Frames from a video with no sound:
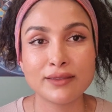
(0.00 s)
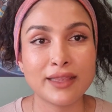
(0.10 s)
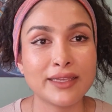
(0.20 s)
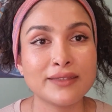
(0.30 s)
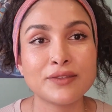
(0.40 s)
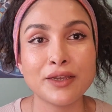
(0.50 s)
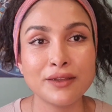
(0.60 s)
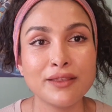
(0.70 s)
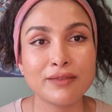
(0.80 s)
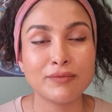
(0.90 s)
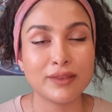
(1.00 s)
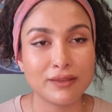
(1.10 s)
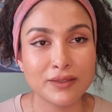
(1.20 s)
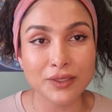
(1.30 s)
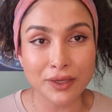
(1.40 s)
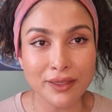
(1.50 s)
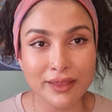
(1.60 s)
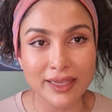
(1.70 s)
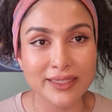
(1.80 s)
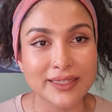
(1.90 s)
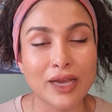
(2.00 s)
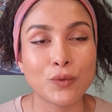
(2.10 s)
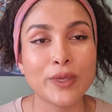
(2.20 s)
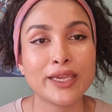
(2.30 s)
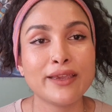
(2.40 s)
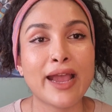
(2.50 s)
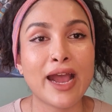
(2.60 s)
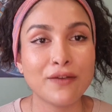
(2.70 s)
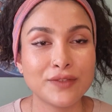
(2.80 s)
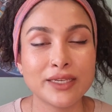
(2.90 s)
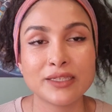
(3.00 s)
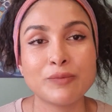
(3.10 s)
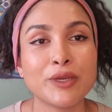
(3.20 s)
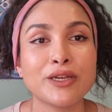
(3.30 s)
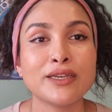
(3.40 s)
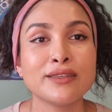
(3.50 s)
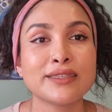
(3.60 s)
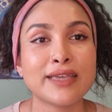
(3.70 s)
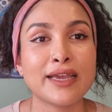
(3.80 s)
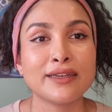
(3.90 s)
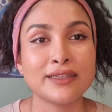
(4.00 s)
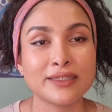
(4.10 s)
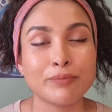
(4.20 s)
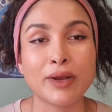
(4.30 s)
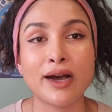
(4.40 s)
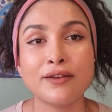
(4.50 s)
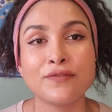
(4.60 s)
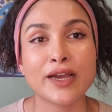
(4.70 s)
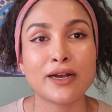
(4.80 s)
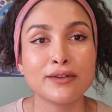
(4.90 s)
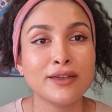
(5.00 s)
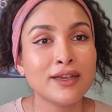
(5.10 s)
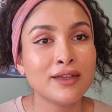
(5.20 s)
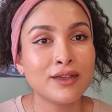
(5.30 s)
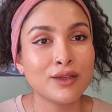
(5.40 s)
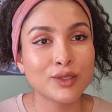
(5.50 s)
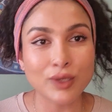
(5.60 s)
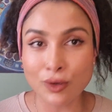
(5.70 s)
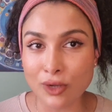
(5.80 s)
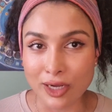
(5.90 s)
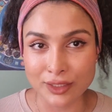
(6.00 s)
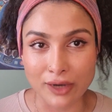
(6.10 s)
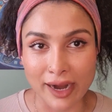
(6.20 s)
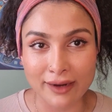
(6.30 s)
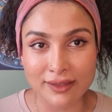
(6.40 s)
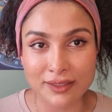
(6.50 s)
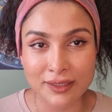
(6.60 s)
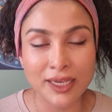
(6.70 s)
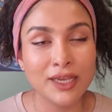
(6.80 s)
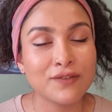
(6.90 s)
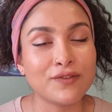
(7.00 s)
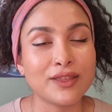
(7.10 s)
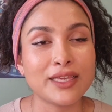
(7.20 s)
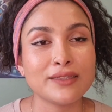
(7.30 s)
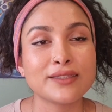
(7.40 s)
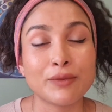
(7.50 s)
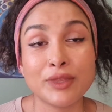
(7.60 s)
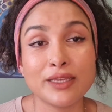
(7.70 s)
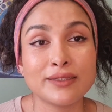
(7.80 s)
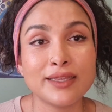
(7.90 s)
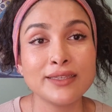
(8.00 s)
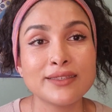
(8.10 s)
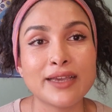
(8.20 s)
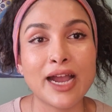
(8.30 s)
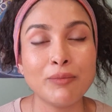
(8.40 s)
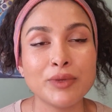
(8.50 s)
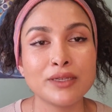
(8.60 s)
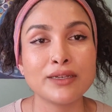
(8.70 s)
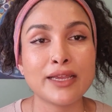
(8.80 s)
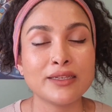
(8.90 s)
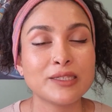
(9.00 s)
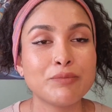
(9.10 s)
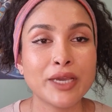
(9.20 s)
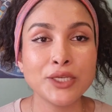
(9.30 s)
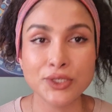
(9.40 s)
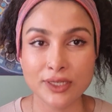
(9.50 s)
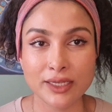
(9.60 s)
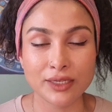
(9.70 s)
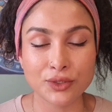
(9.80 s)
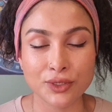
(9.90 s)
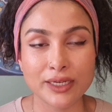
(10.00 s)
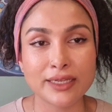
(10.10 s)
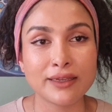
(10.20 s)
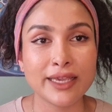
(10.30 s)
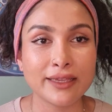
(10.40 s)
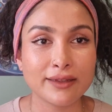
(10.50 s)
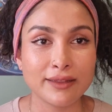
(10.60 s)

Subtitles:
there's certain things that we have to experience, and it's a part of our soul contract for some of these things to happen. And especially during the